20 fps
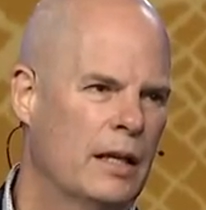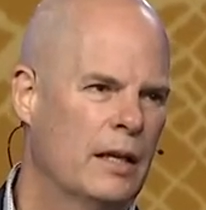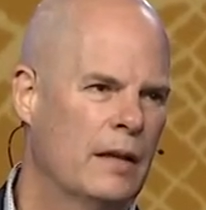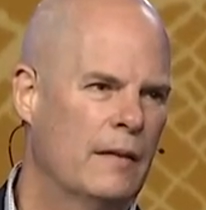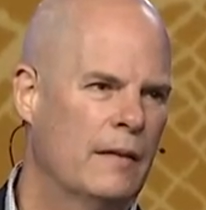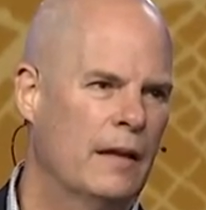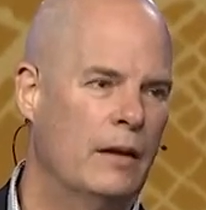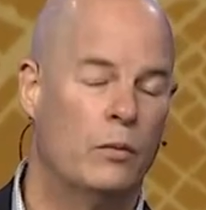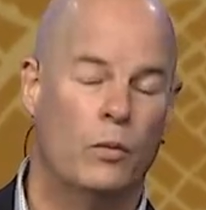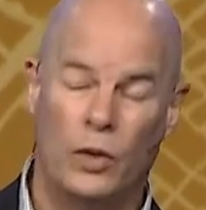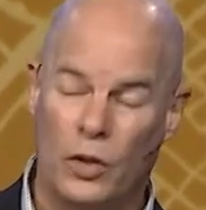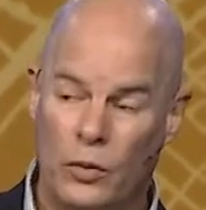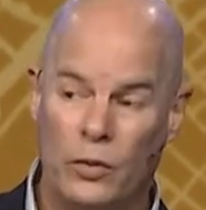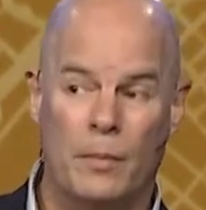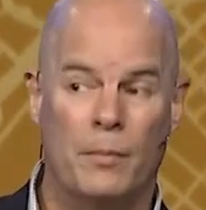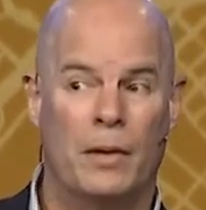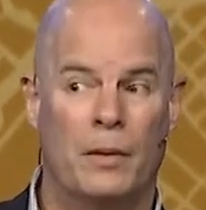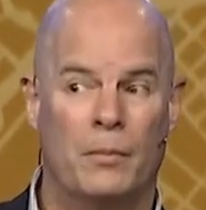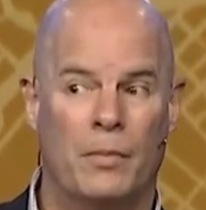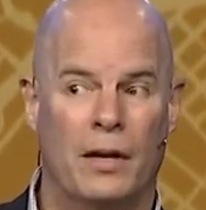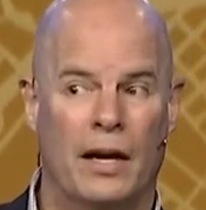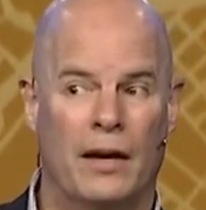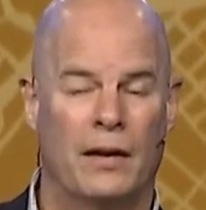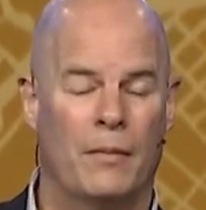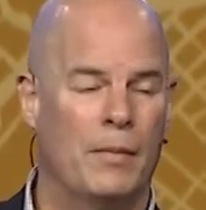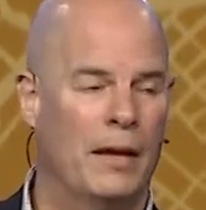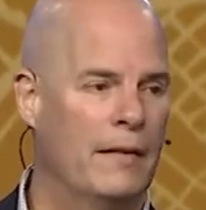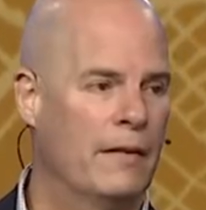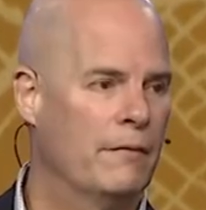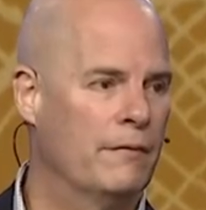they will remember how you
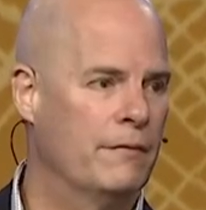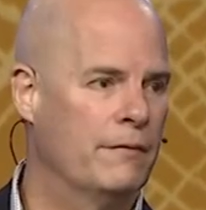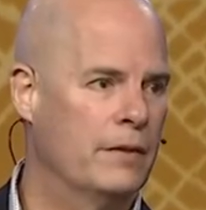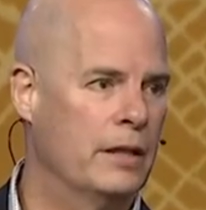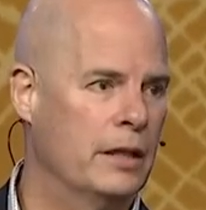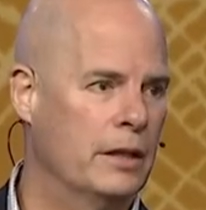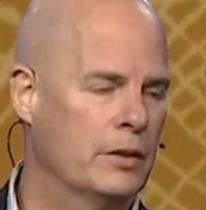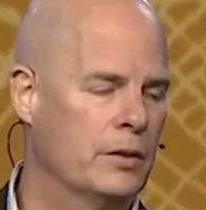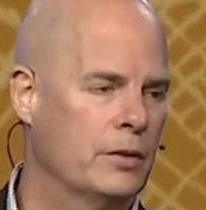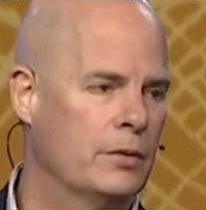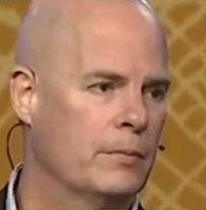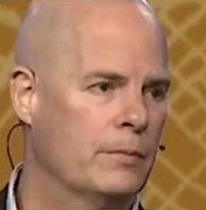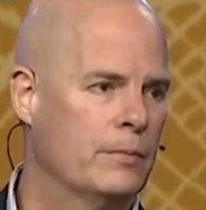made them feel.